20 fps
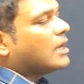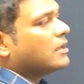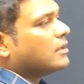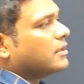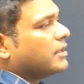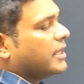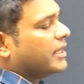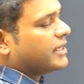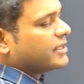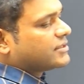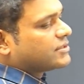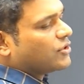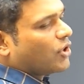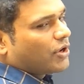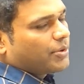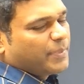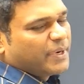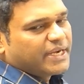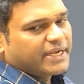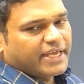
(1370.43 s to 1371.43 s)
It is not
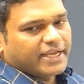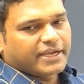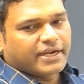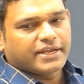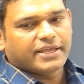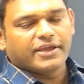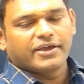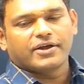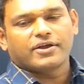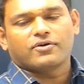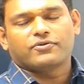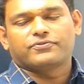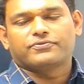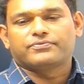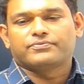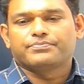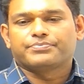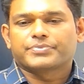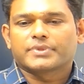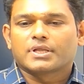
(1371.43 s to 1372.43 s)
been taken care of.
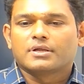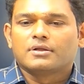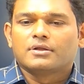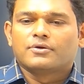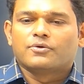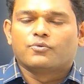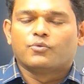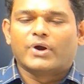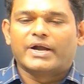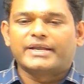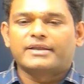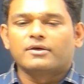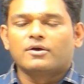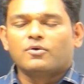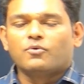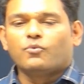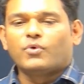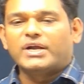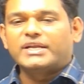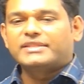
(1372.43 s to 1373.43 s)

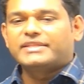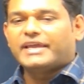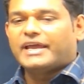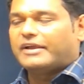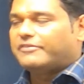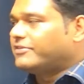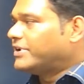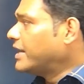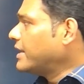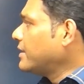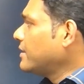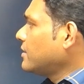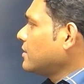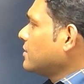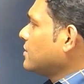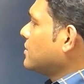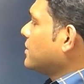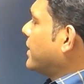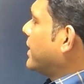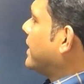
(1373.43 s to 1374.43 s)
What they have done
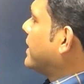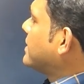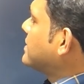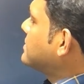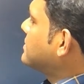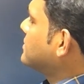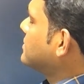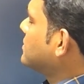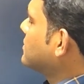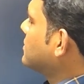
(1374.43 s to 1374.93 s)
is,